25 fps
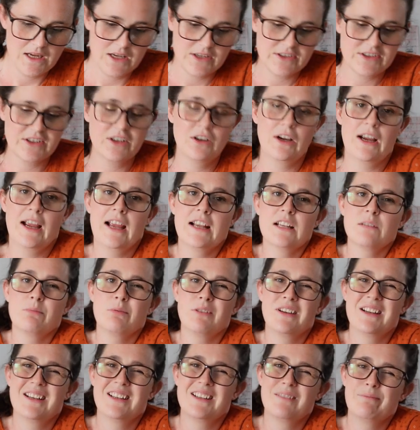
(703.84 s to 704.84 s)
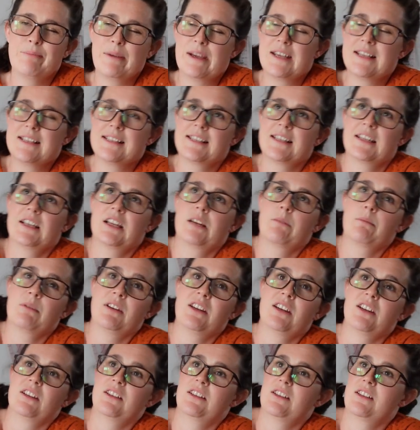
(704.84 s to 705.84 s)
So I had to put in a basic,
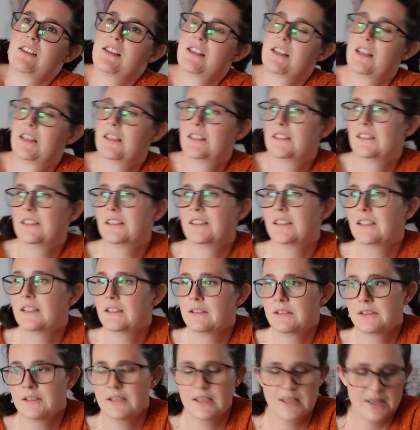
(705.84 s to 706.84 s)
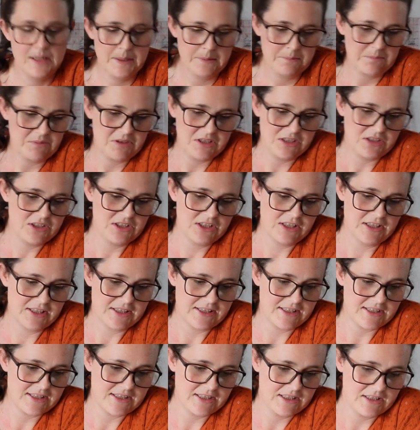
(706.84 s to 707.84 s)
because you
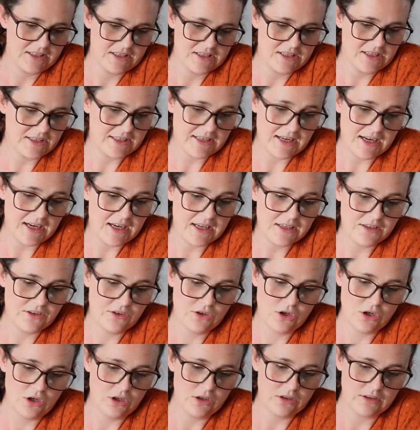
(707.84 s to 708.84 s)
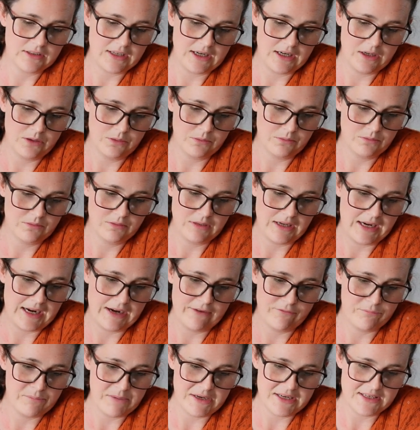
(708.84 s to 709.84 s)
can't not
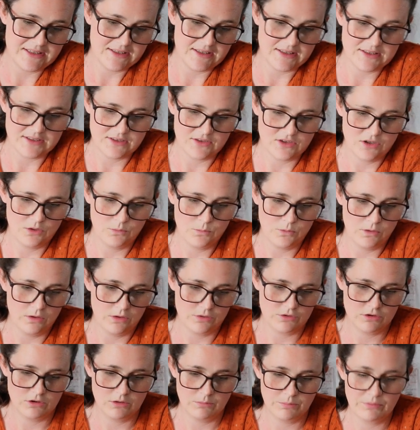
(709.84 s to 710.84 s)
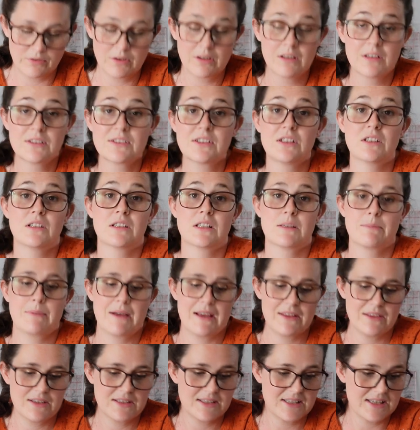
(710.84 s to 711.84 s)
have basics in your wardrobe that sort of
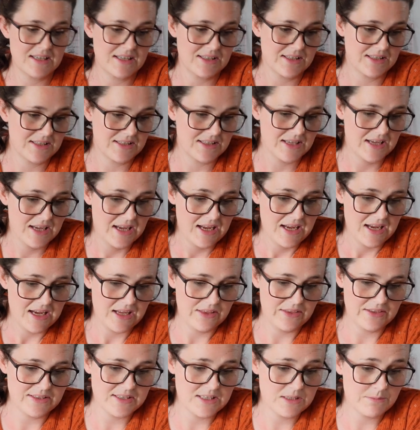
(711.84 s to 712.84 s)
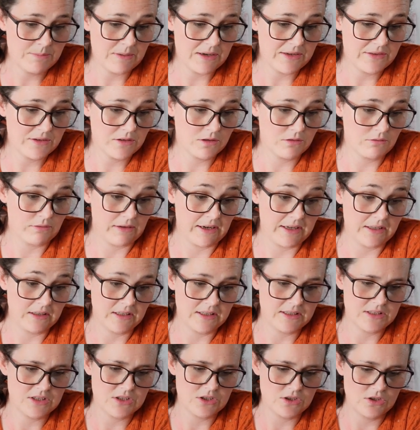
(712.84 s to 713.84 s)
span the seasons. And this is by the Grain
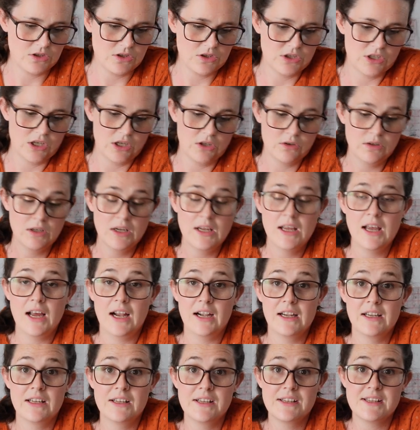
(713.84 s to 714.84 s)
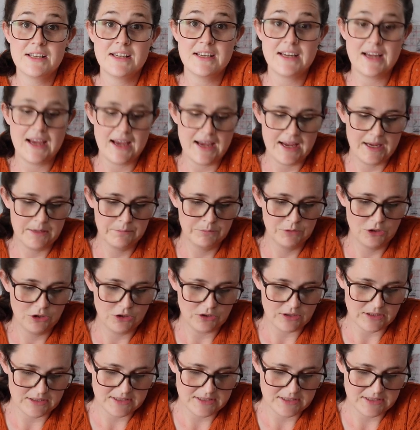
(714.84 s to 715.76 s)
Line Studio, and it's the Hemlock